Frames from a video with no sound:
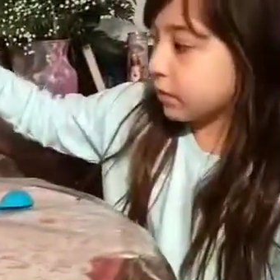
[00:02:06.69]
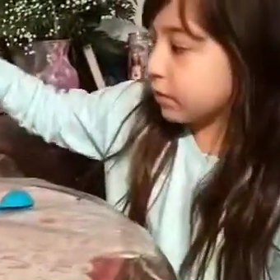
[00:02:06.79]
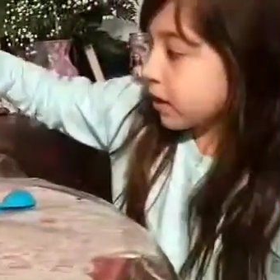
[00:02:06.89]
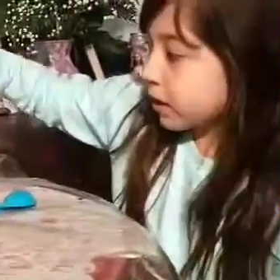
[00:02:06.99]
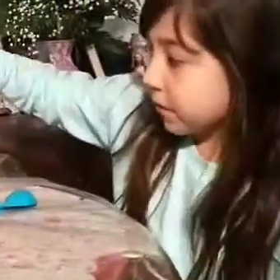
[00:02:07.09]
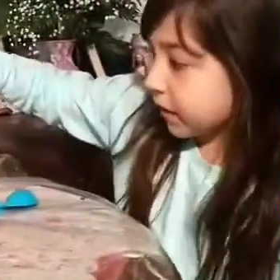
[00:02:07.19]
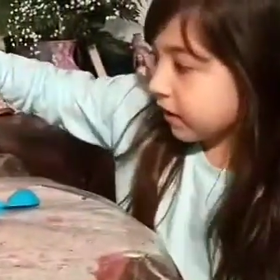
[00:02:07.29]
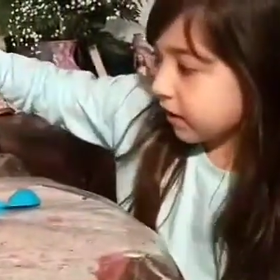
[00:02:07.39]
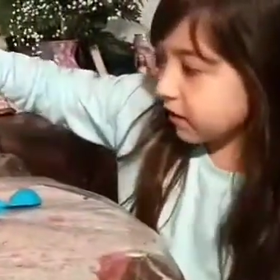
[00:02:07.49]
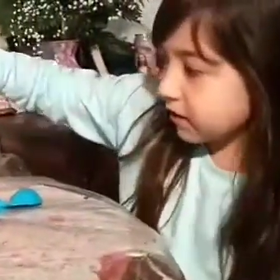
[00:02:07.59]

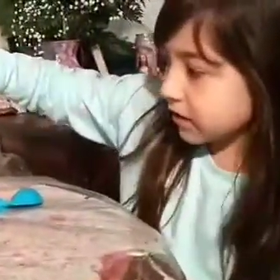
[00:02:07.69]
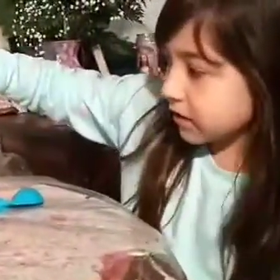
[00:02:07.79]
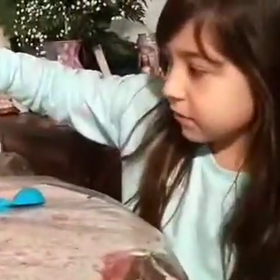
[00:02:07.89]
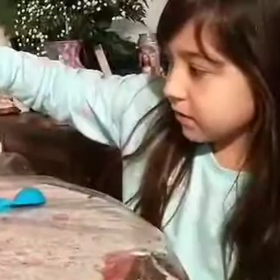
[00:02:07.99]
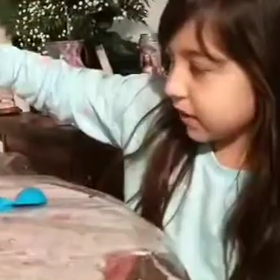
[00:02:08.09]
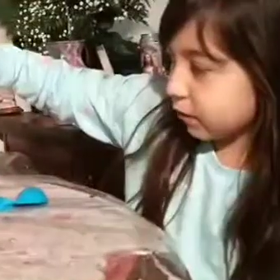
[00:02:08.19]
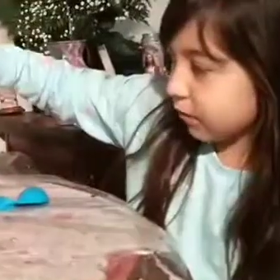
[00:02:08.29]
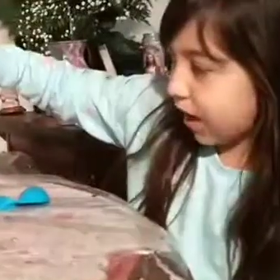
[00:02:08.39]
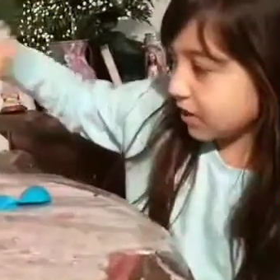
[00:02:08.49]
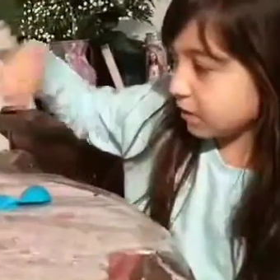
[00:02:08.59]
because it smells like
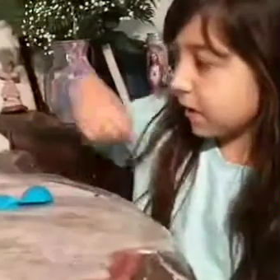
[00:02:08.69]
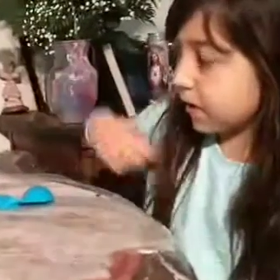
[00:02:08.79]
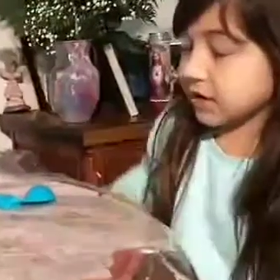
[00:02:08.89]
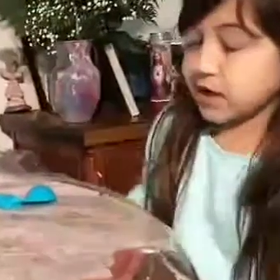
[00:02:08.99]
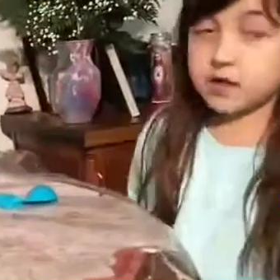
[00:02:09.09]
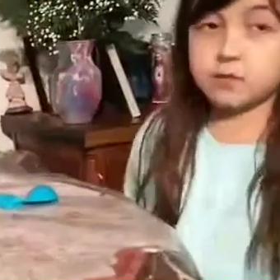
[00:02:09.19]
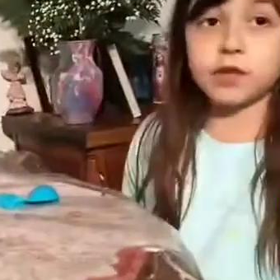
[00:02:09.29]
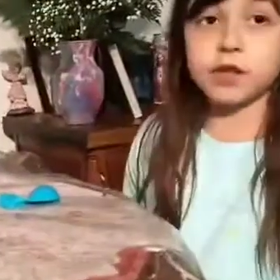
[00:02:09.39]
raspberries, and it's really good.